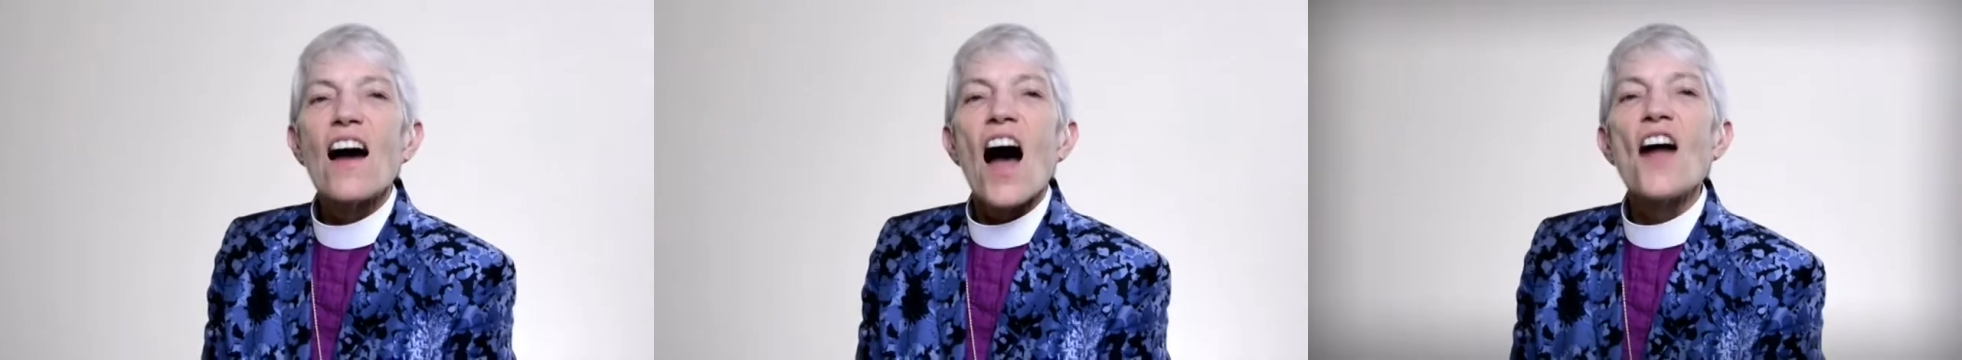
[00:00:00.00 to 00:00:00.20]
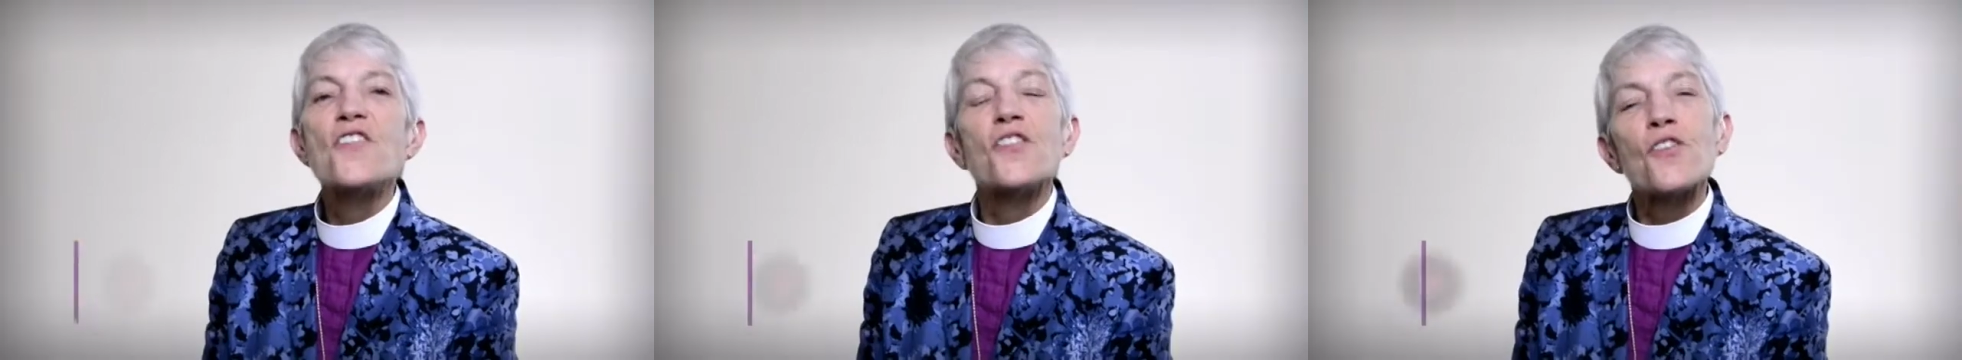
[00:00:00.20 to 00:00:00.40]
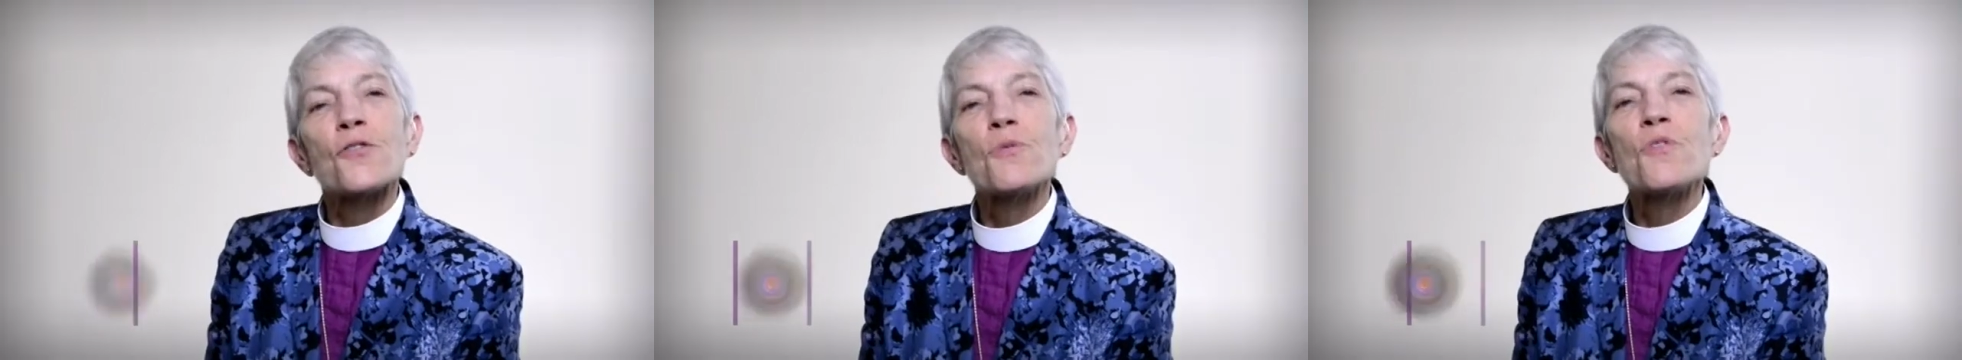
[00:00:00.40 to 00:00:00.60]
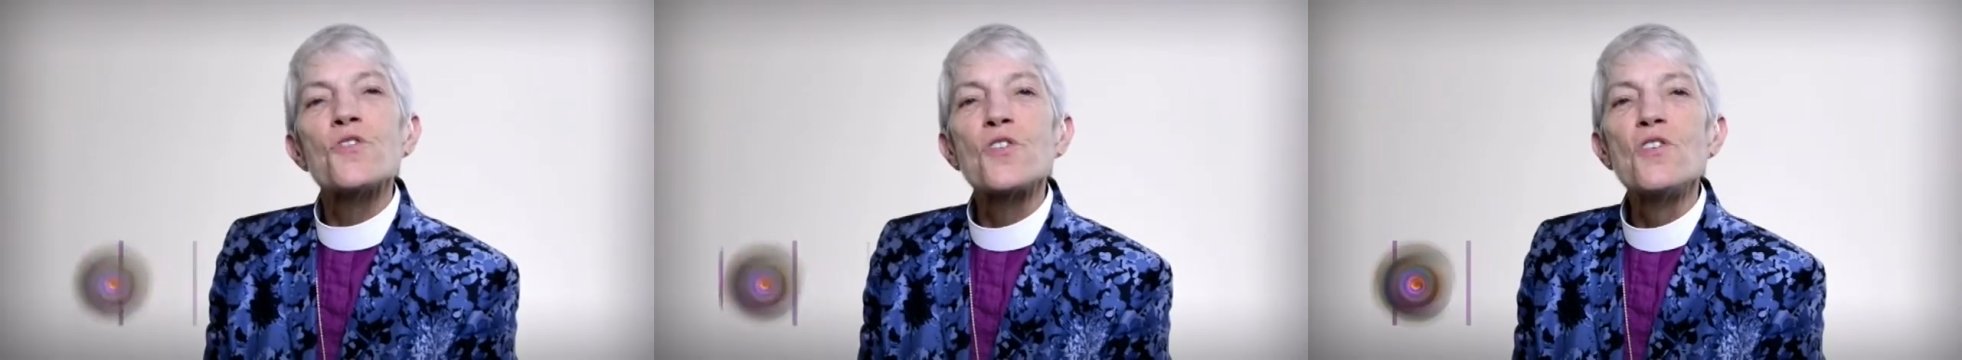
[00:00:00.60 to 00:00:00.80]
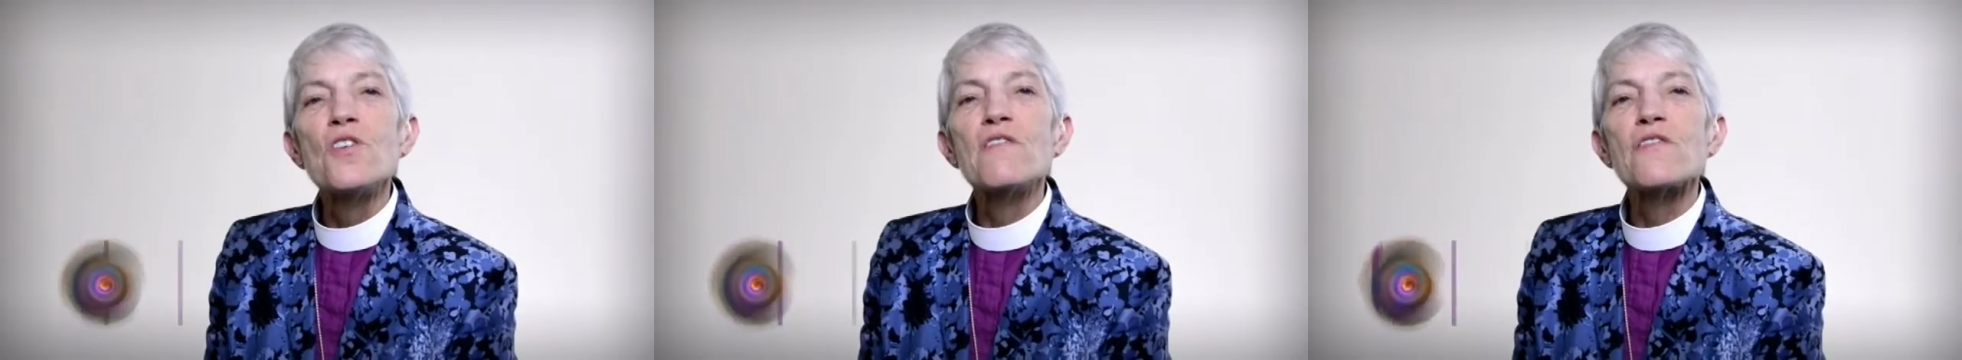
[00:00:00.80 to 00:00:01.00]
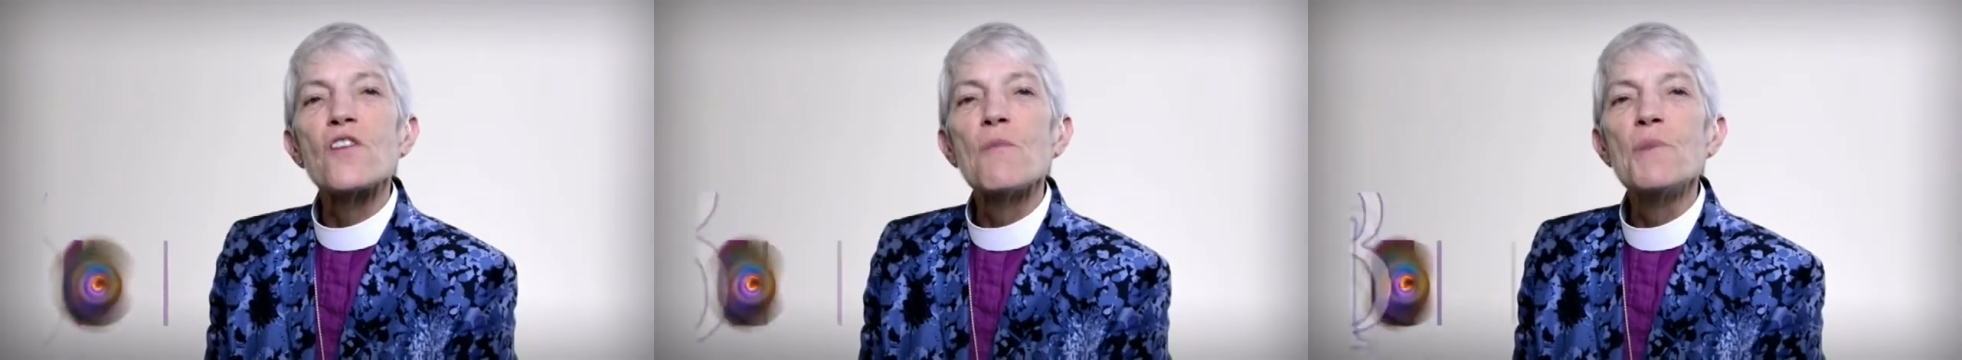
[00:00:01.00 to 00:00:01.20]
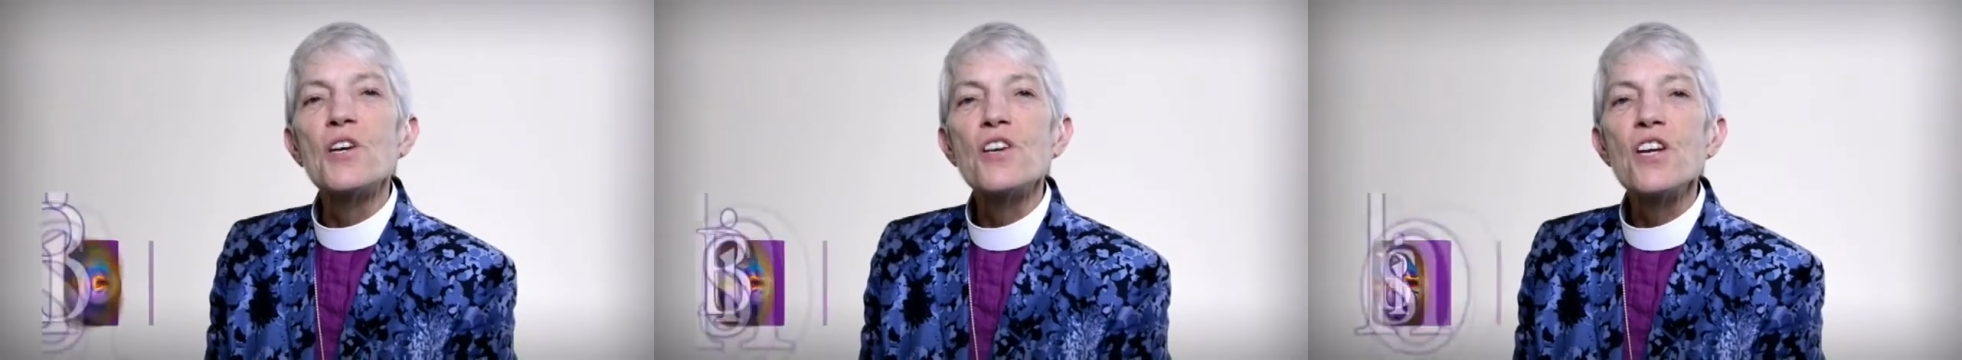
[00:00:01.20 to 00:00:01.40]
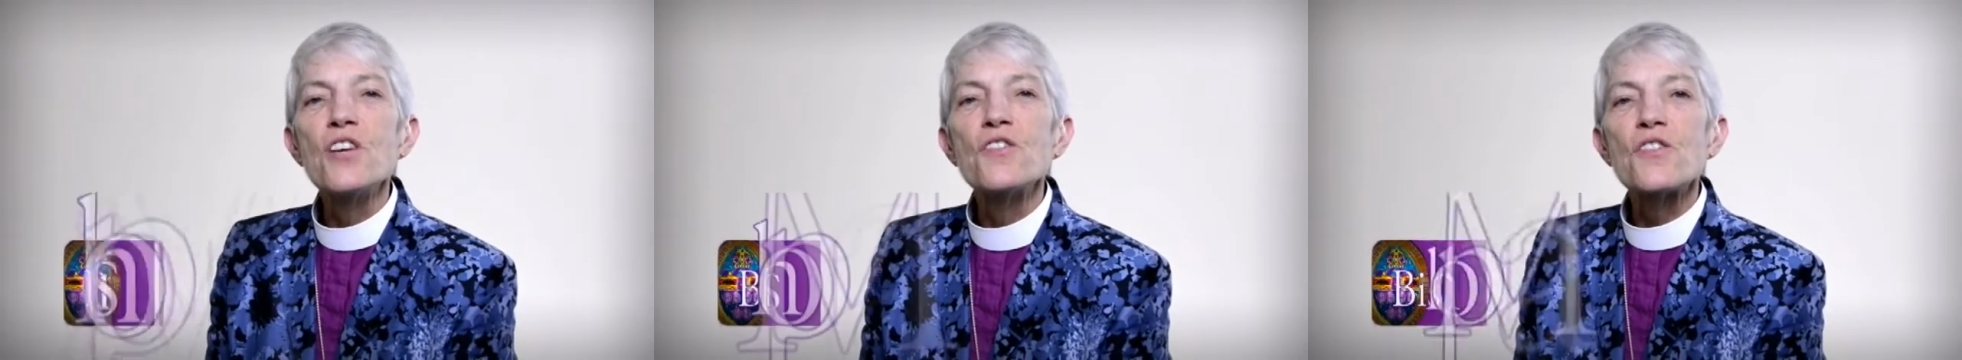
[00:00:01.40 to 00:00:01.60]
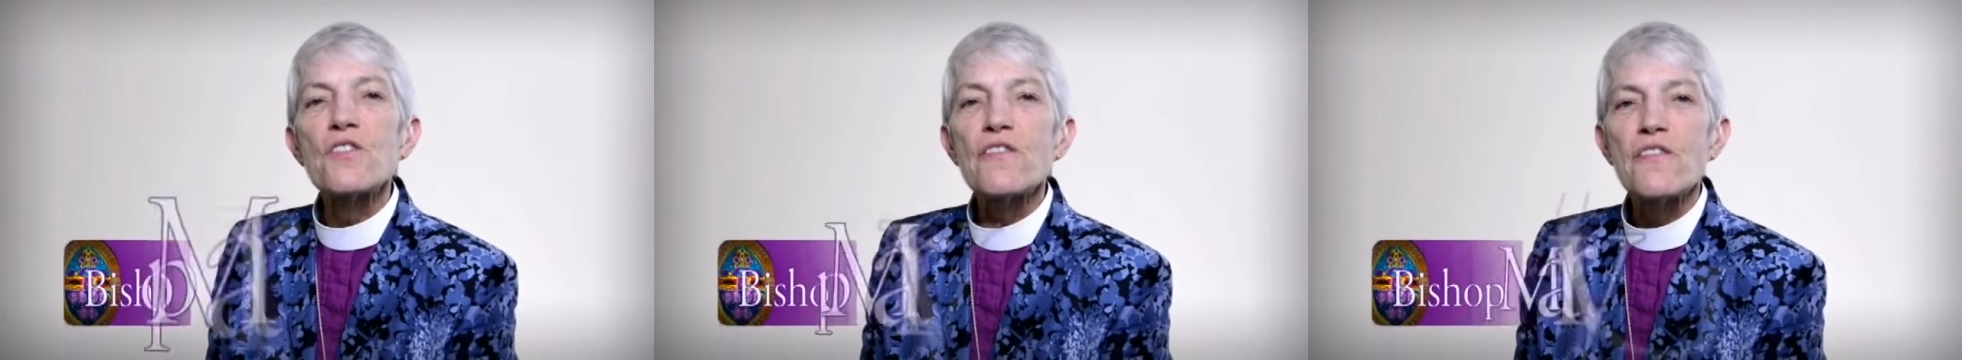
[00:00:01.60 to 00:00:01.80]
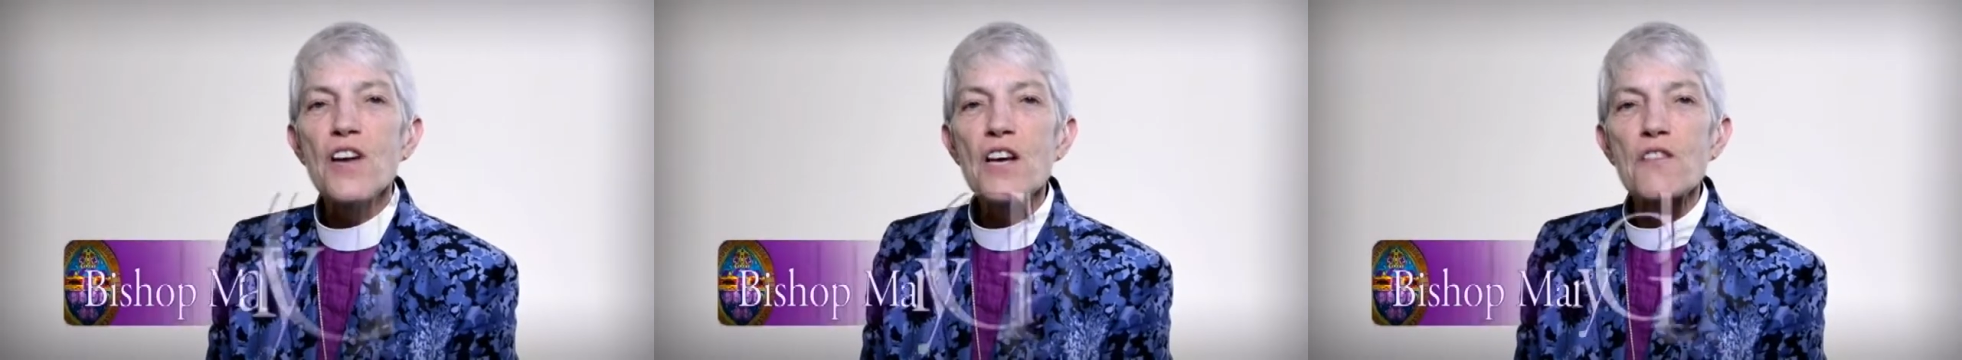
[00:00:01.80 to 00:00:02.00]
I just returned from an
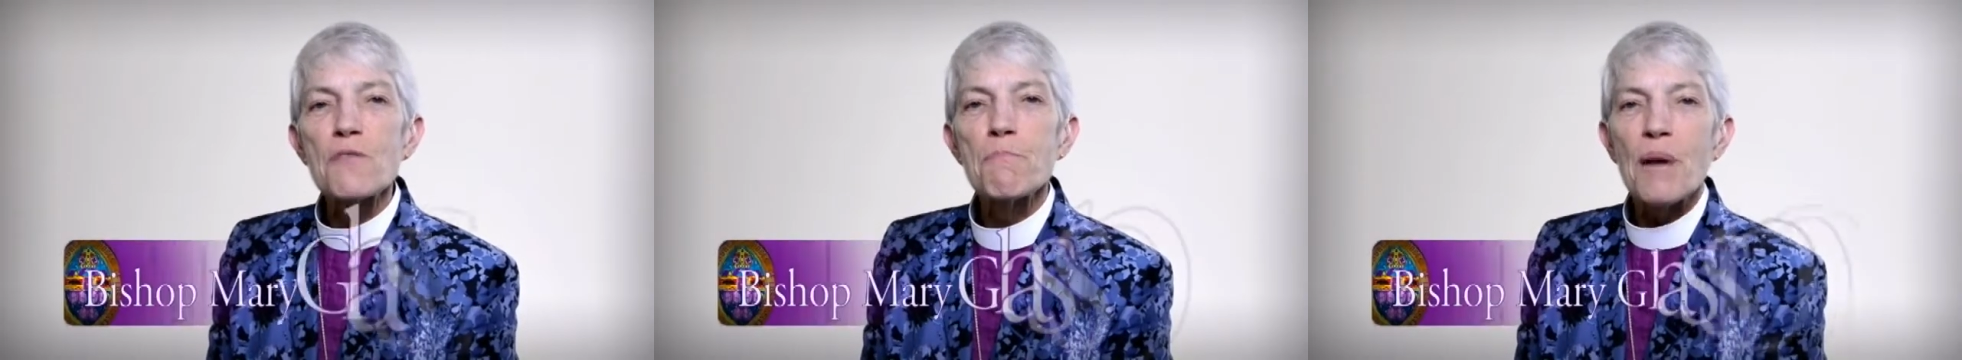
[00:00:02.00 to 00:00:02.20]
interfaith